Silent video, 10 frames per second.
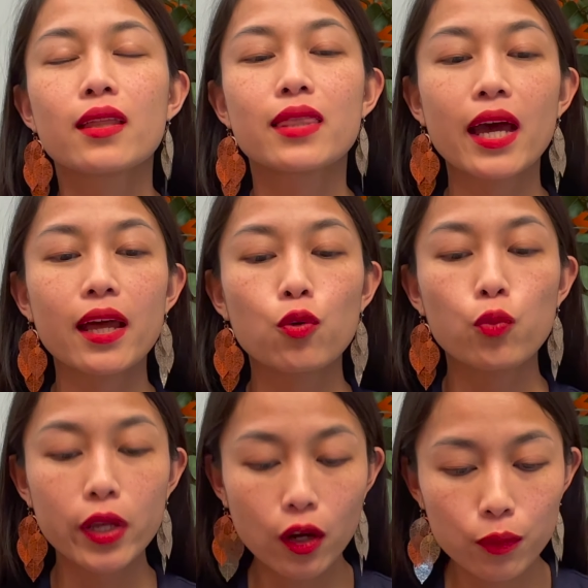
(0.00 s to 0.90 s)
that
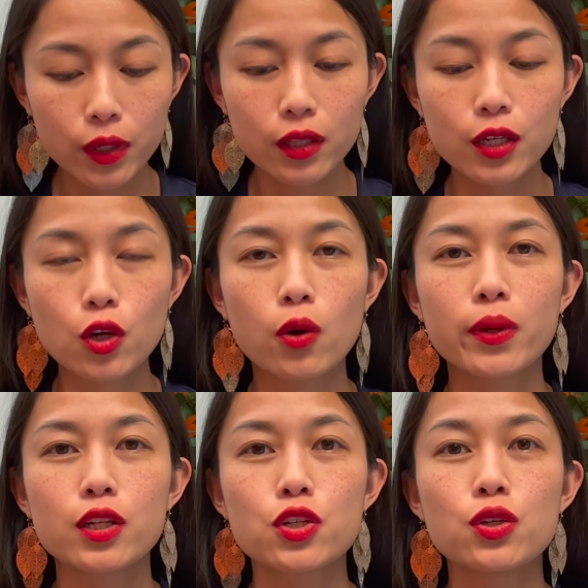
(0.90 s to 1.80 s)
we are really
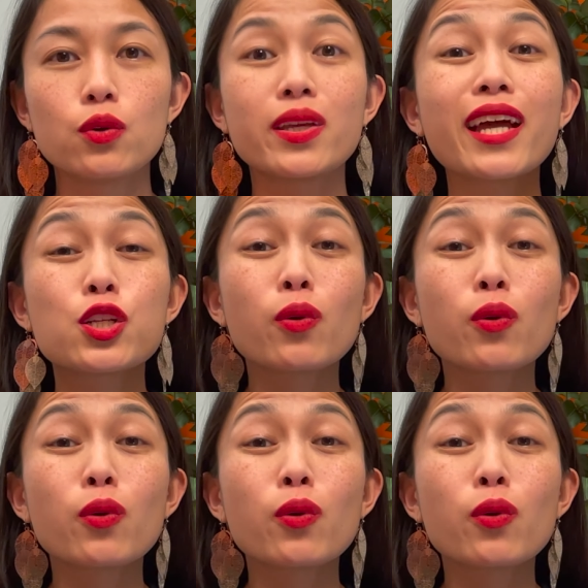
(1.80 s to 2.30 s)
going to get to